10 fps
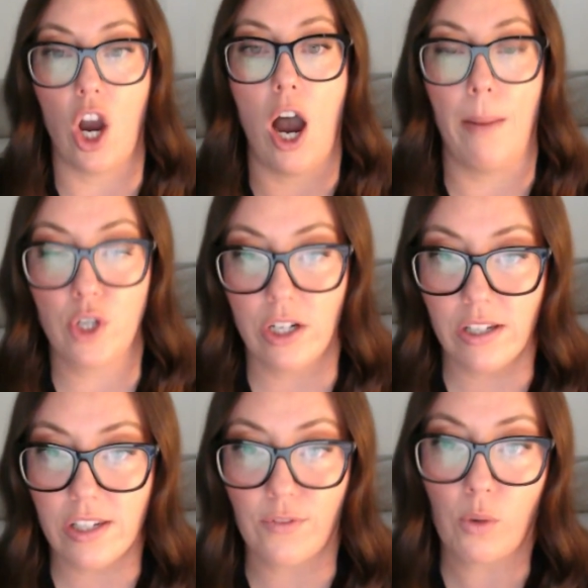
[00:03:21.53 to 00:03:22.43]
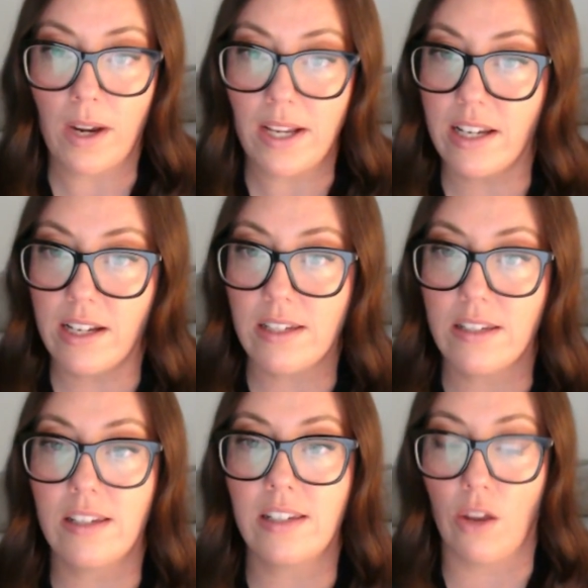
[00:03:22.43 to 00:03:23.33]
options for residents
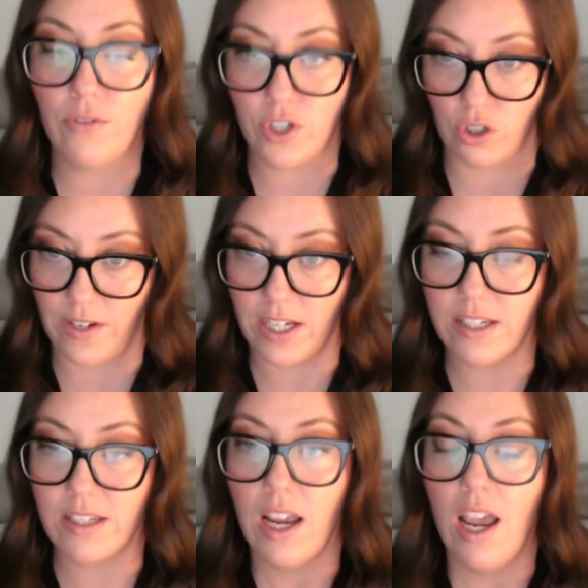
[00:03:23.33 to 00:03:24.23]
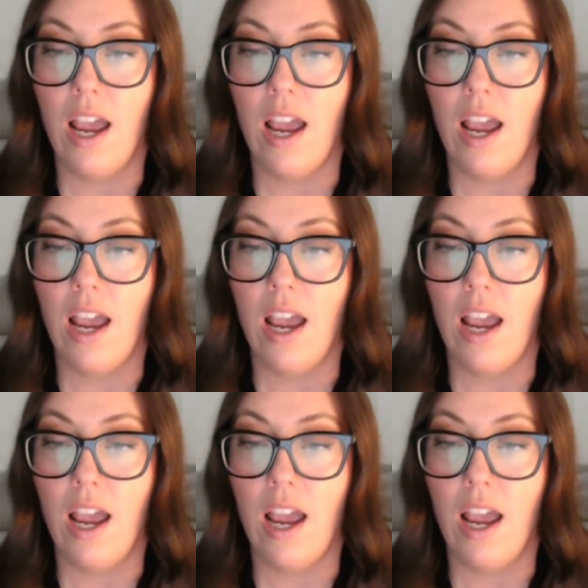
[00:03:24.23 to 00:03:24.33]
to self-service